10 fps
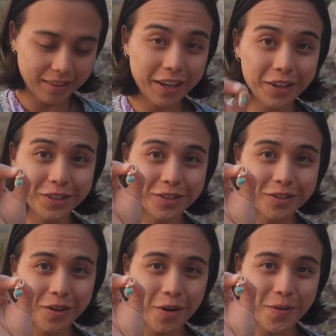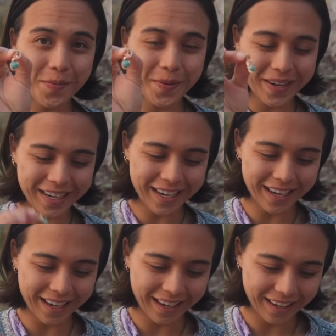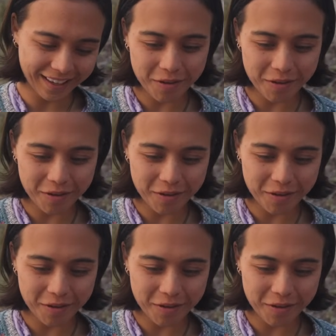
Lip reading: They're so pretty.